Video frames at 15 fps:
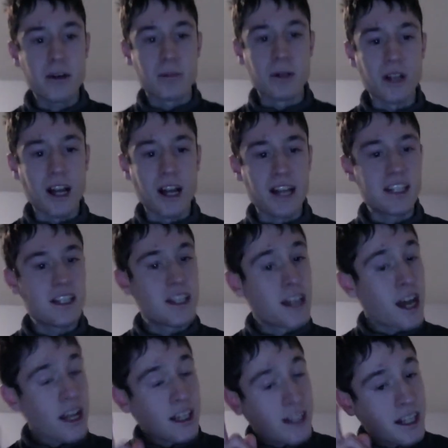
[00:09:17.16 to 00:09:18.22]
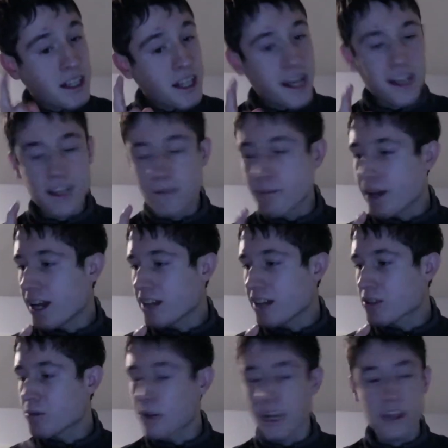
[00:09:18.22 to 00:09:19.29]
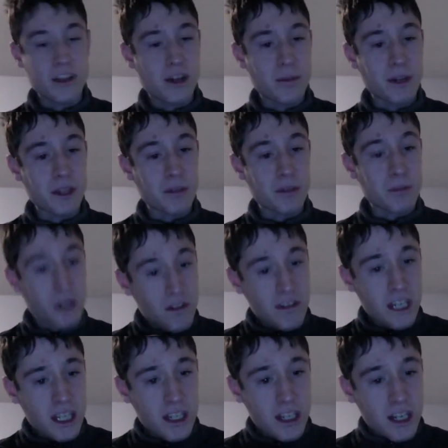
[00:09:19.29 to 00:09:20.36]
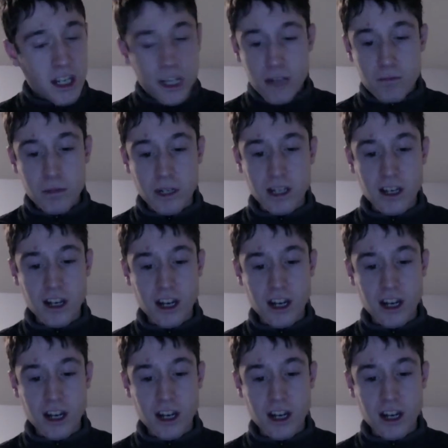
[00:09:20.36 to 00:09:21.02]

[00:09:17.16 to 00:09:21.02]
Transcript: I did not let that impact what I thought about the movie, but